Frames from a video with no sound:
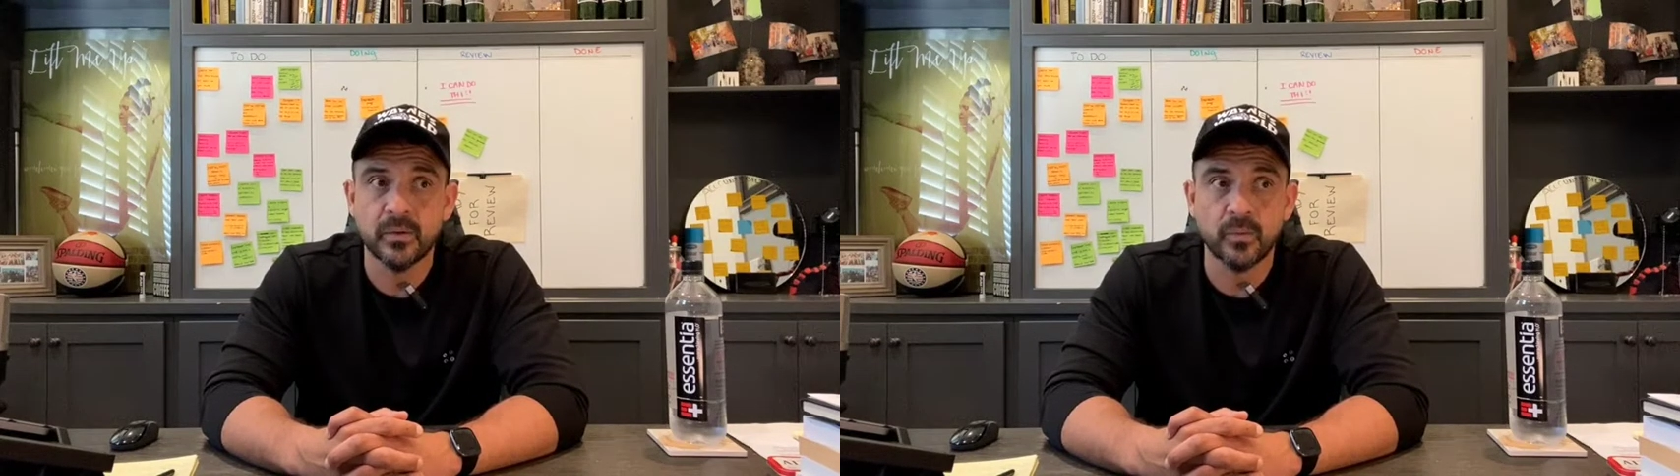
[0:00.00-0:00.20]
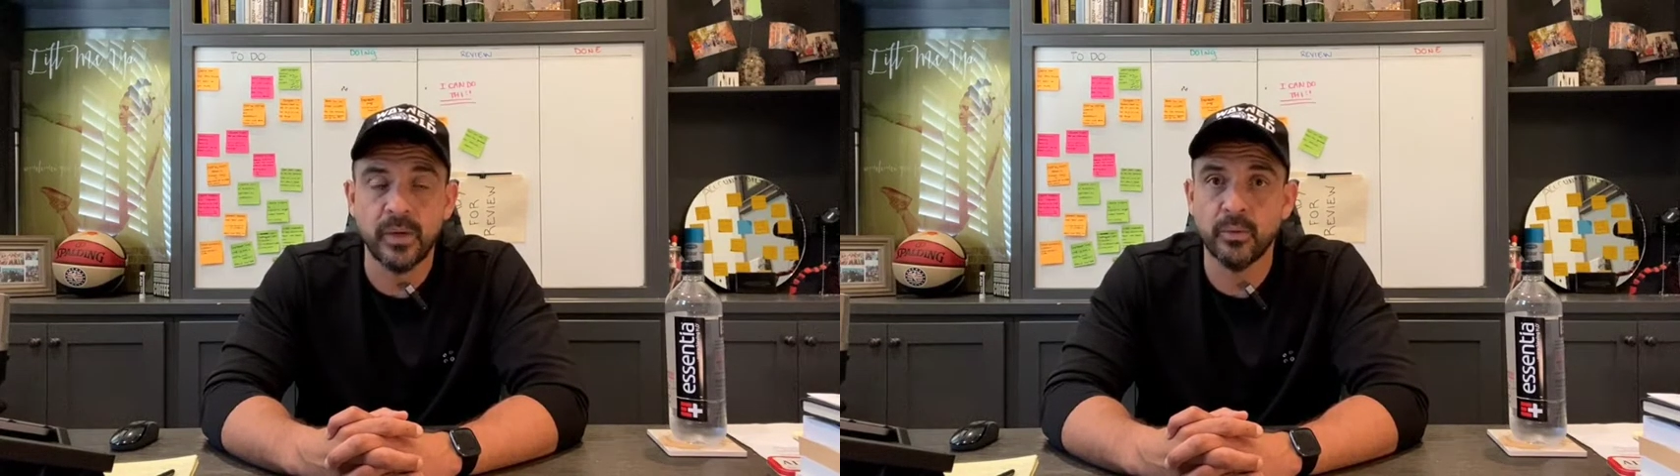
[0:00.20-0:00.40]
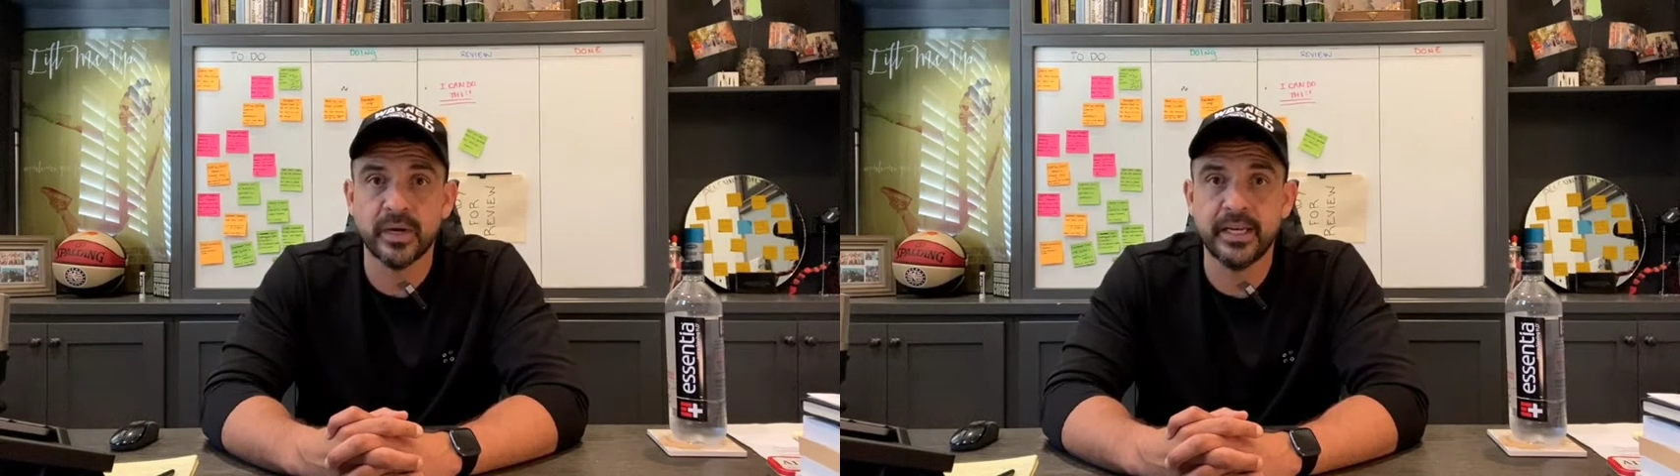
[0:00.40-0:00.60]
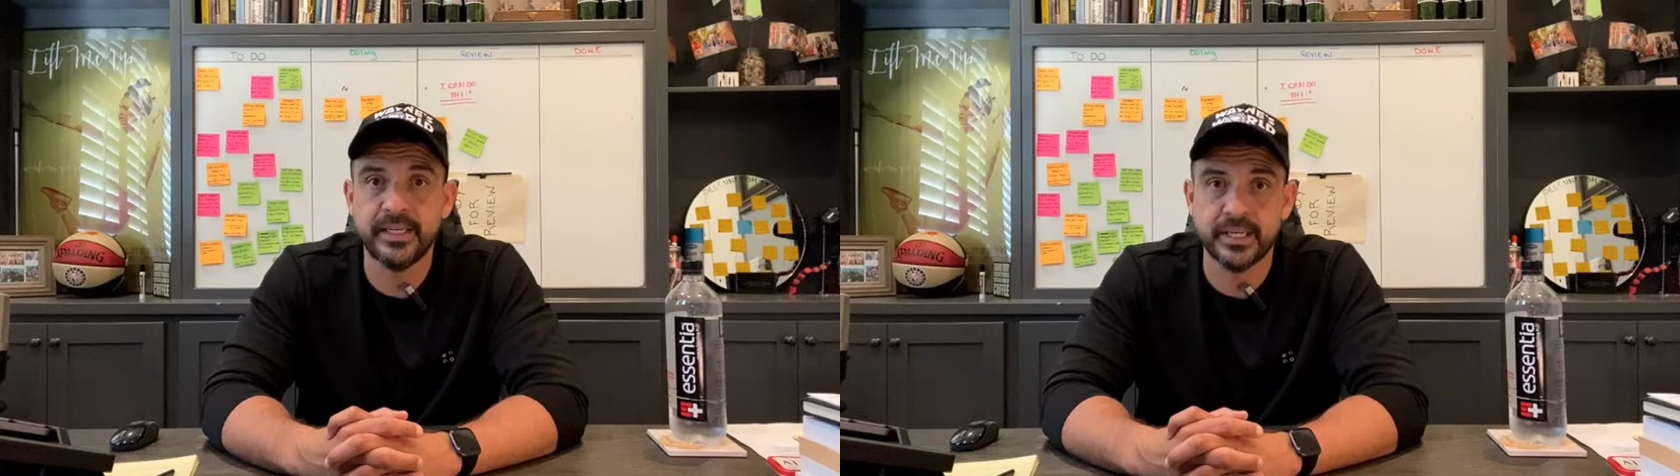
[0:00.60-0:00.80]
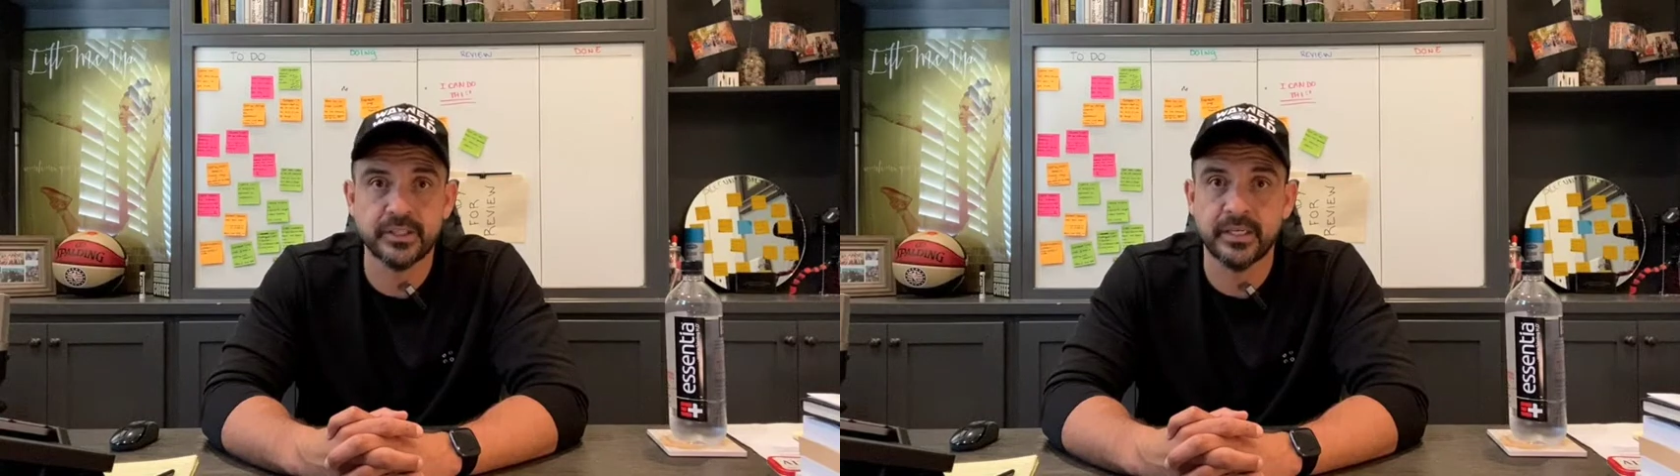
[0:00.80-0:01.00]
We were
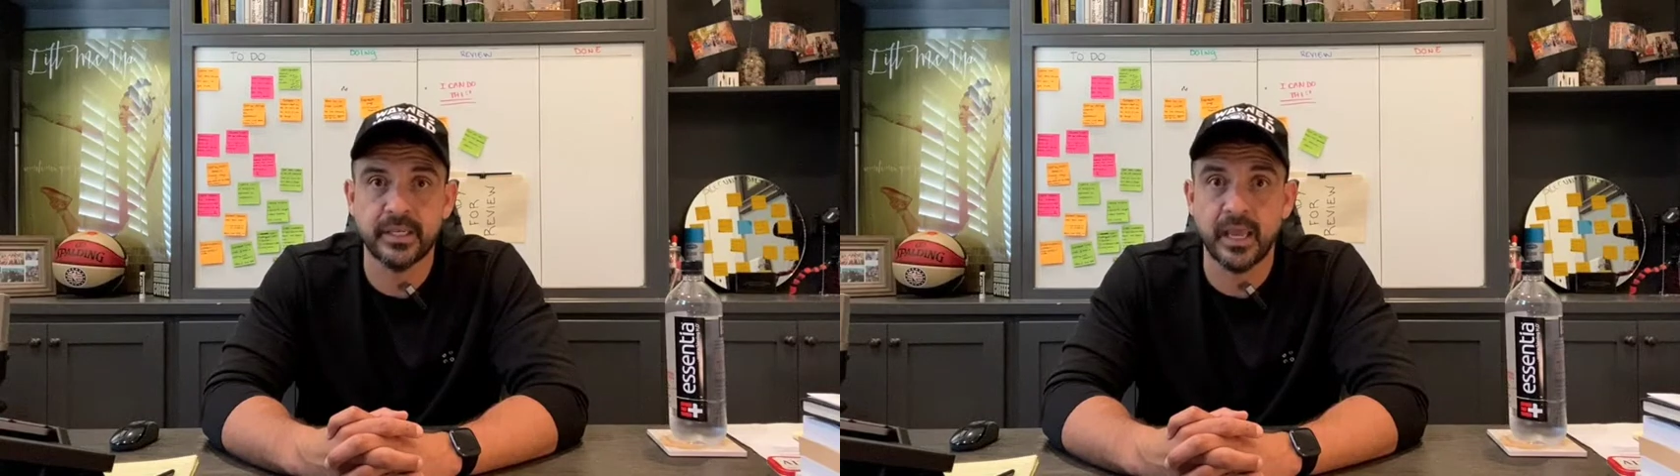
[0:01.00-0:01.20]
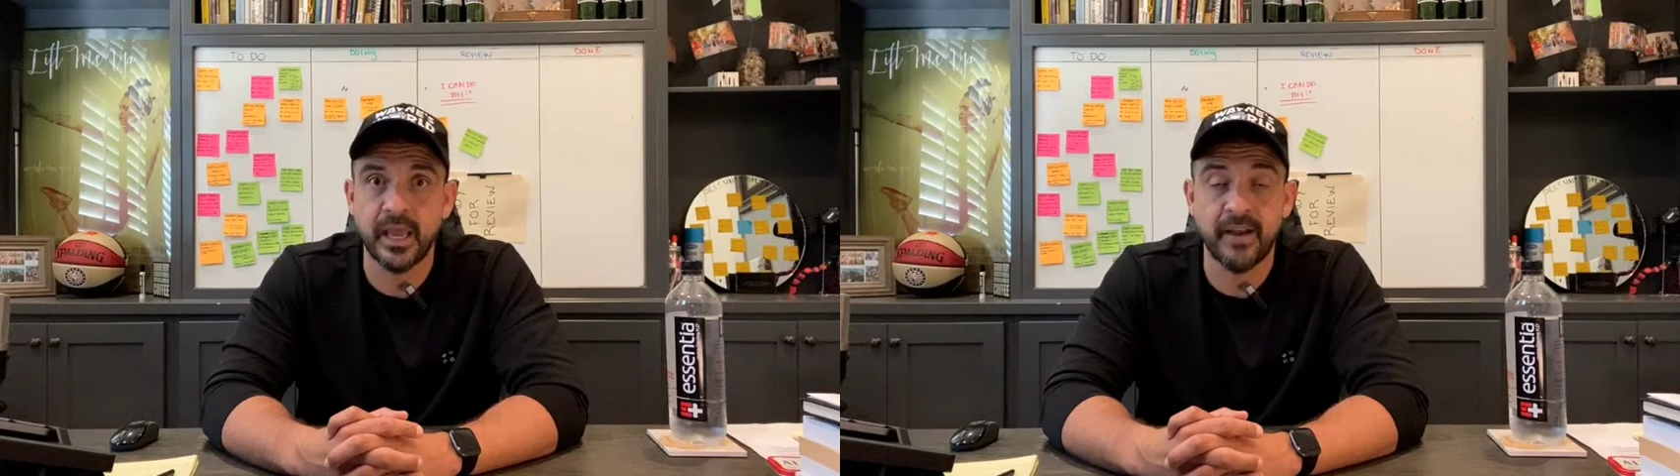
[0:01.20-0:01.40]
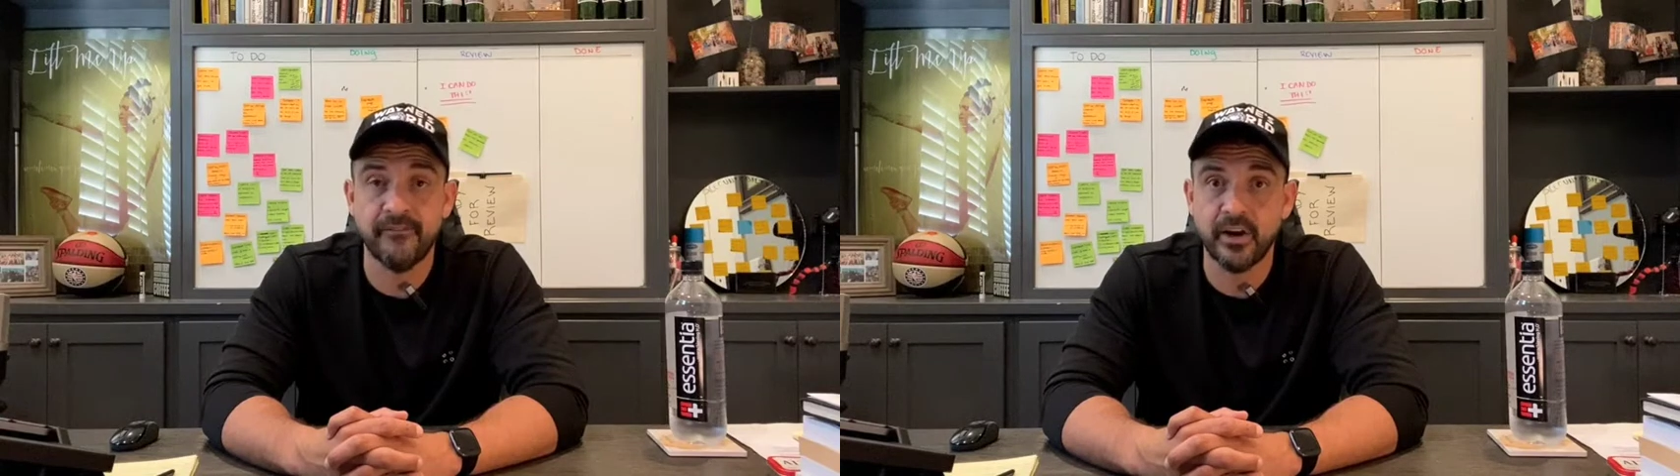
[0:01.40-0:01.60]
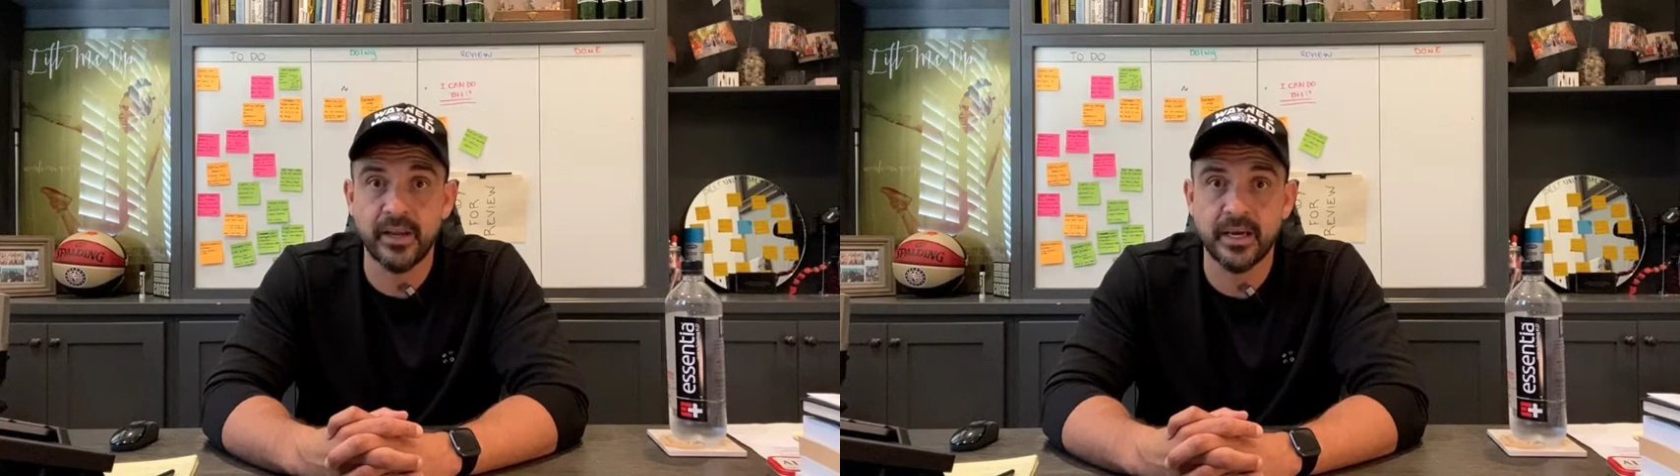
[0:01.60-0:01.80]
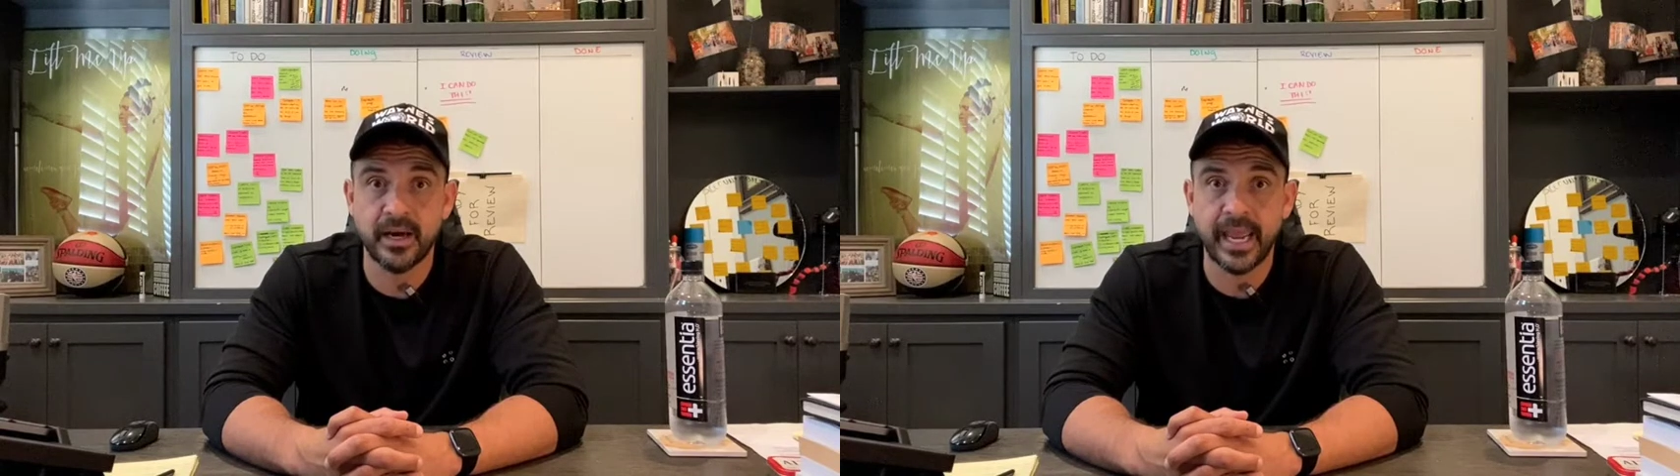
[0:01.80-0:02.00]
conditioned at a very young